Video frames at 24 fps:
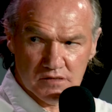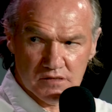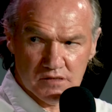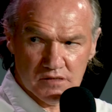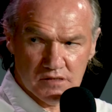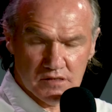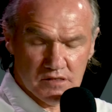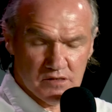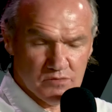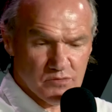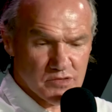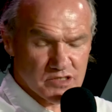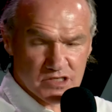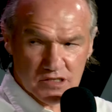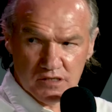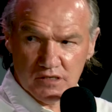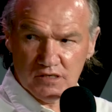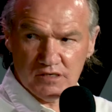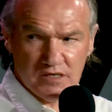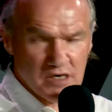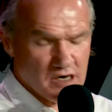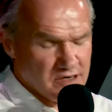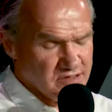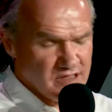Corryong?
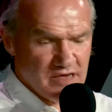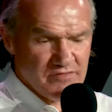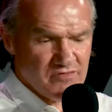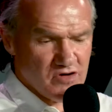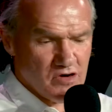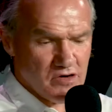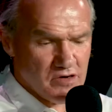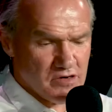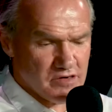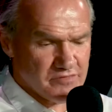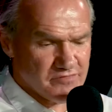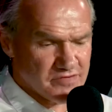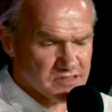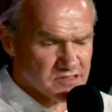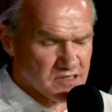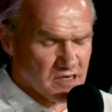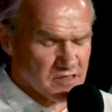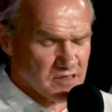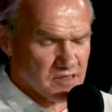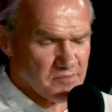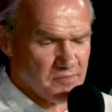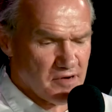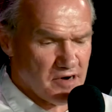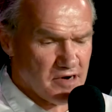Which, yeah, I'd never heard of it. It's
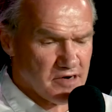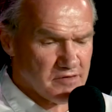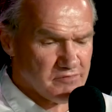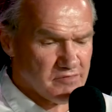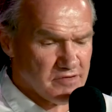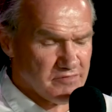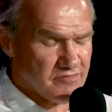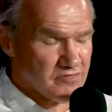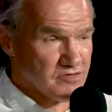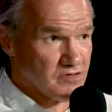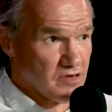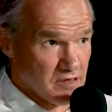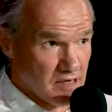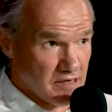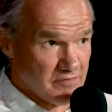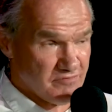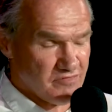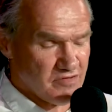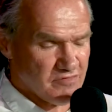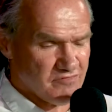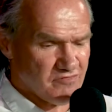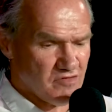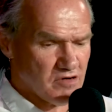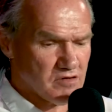on the Murray River. Not,
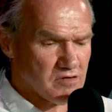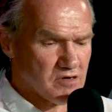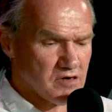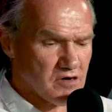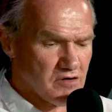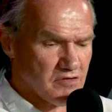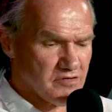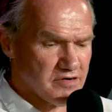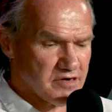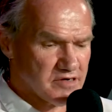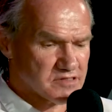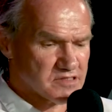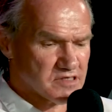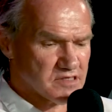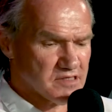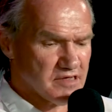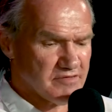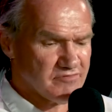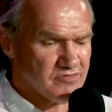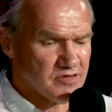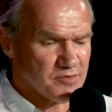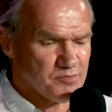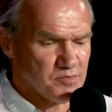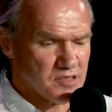if you're from Corryong, it's a
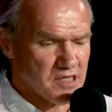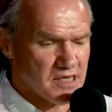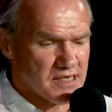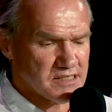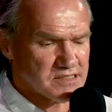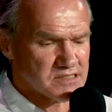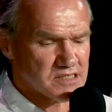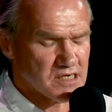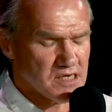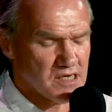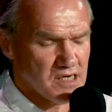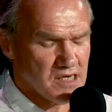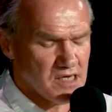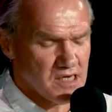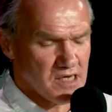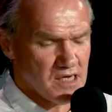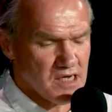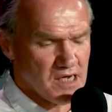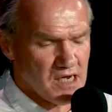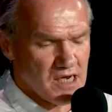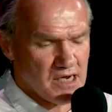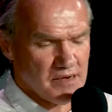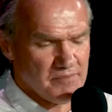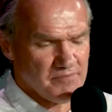lovely place,
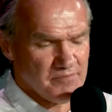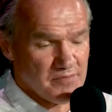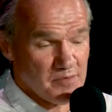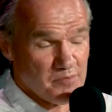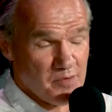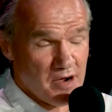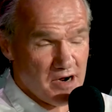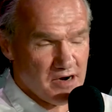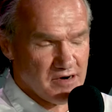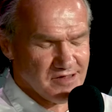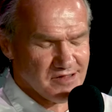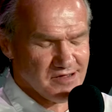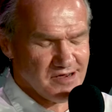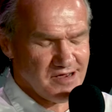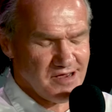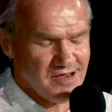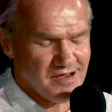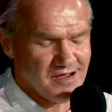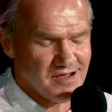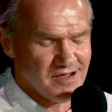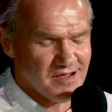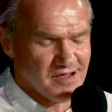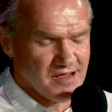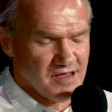um, apparently.
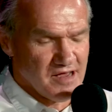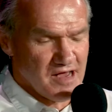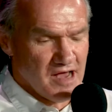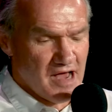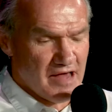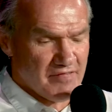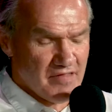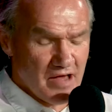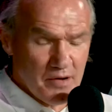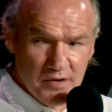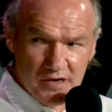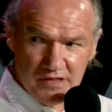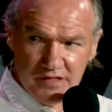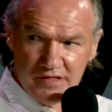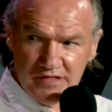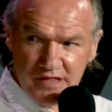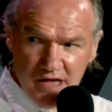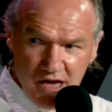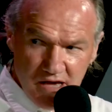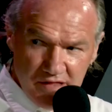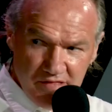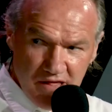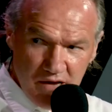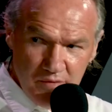And they went, on,
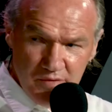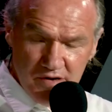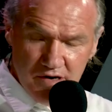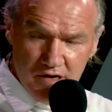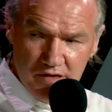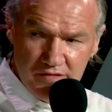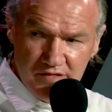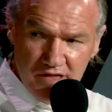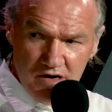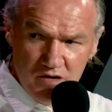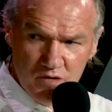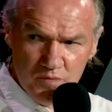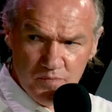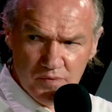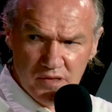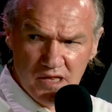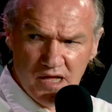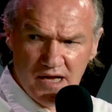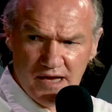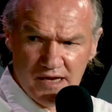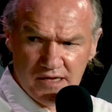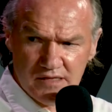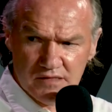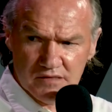they went on an
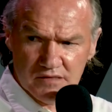aeroplane.